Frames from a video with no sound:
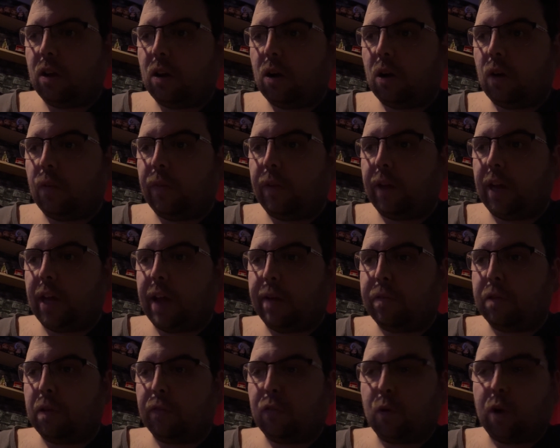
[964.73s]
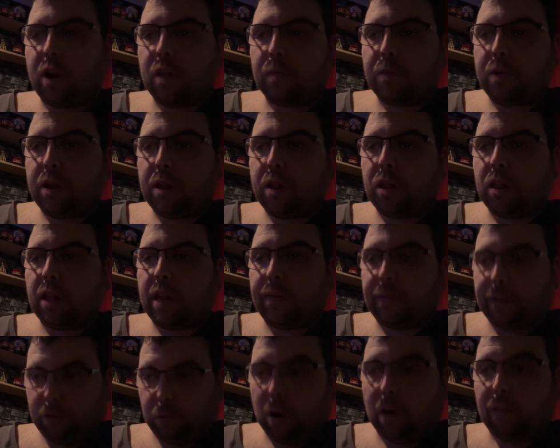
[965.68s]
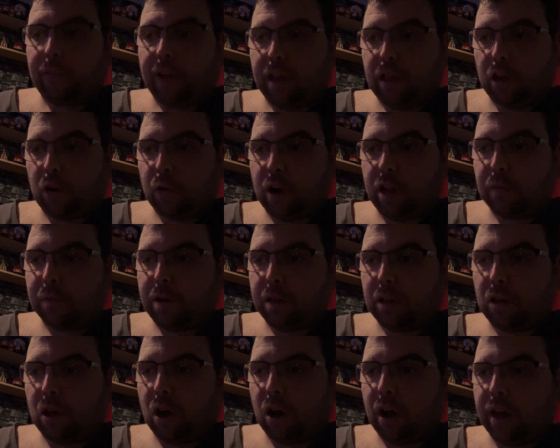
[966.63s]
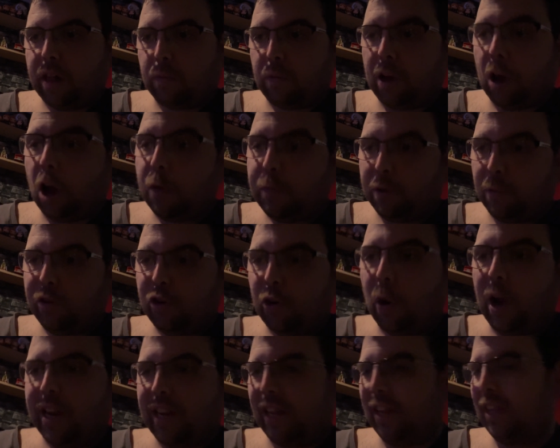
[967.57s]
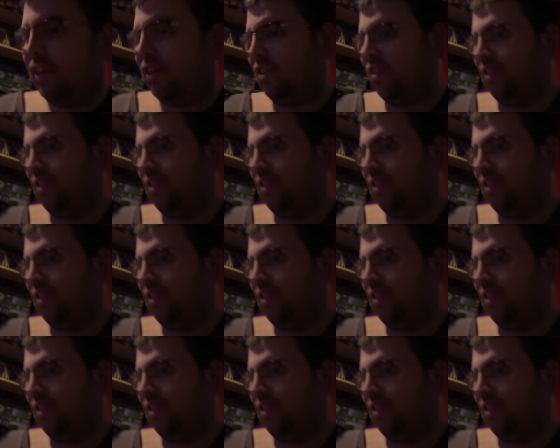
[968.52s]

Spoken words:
on the gifts of Christmas in the 12 Days of Christmas, guys. We hope you enjoyed it.